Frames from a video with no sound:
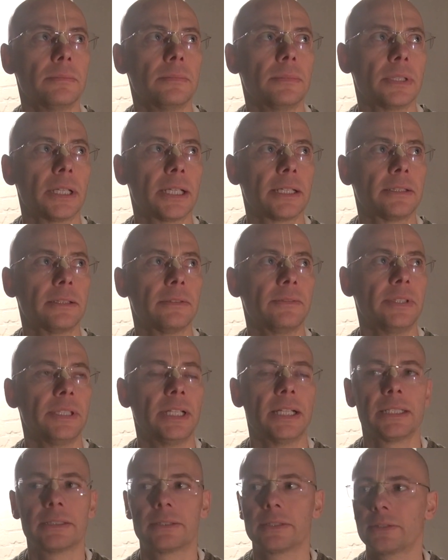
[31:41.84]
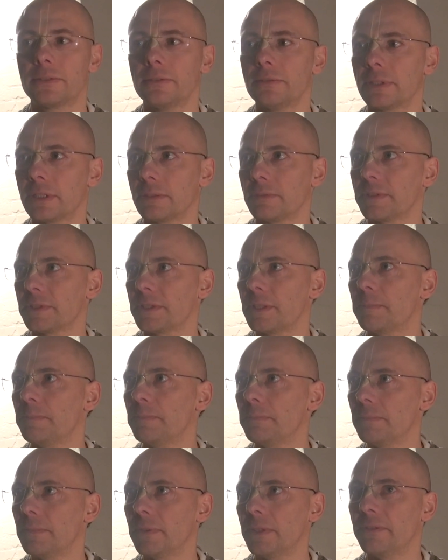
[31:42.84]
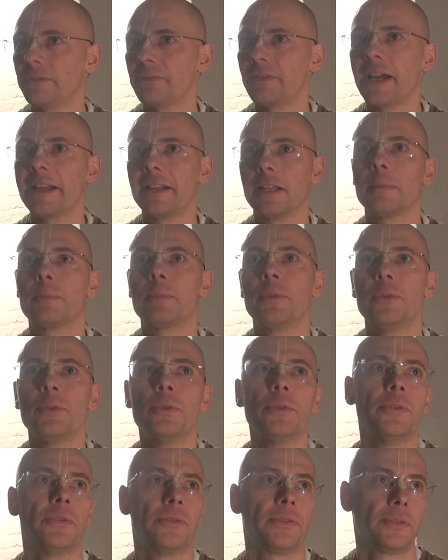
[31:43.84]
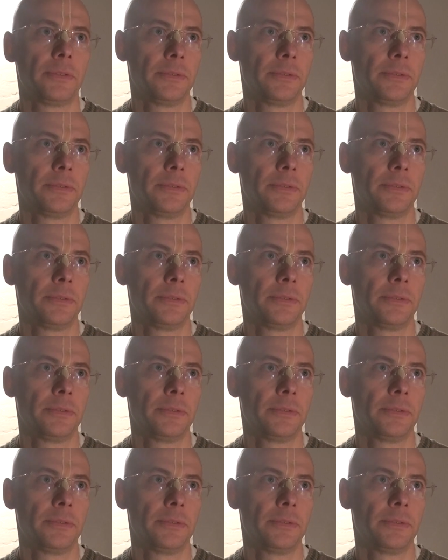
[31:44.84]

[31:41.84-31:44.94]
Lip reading: like the Vedanta Sutra was the final proof,